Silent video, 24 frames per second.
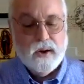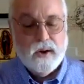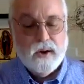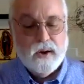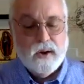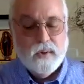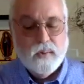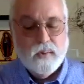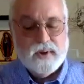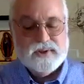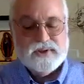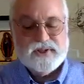
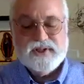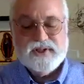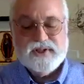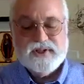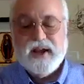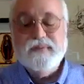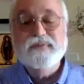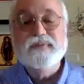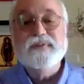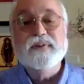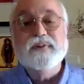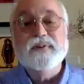What
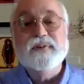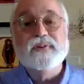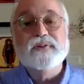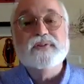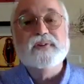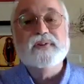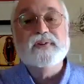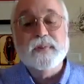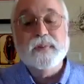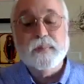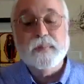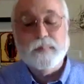saves us
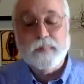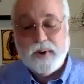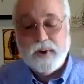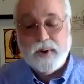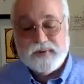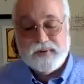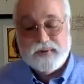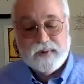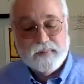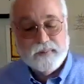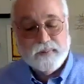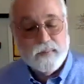in the
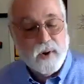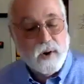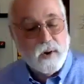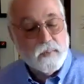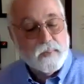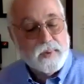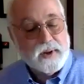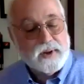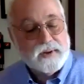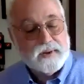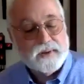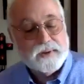present
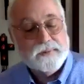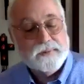moment